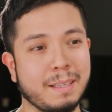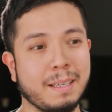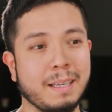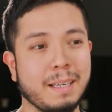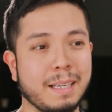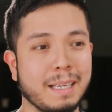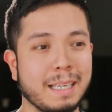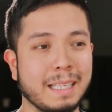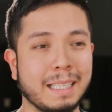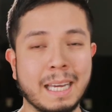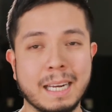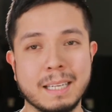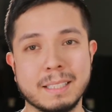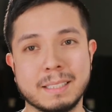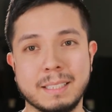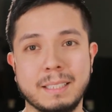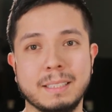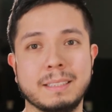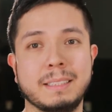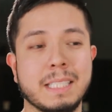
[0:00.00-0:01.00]
Uh, it kind of
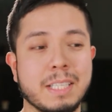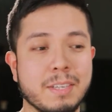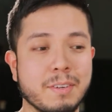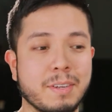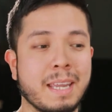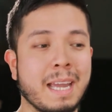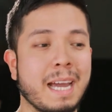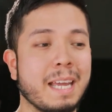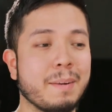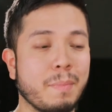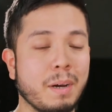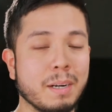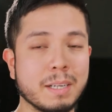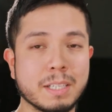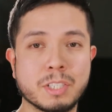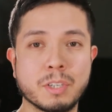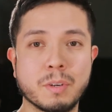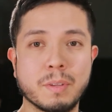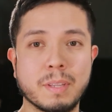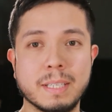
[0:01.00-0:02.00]
sucks that you can't
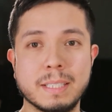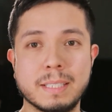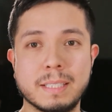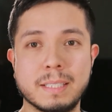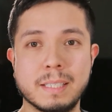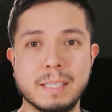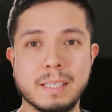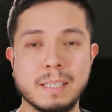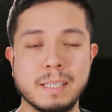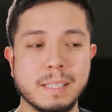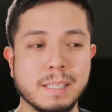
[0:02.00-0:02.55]
monitor this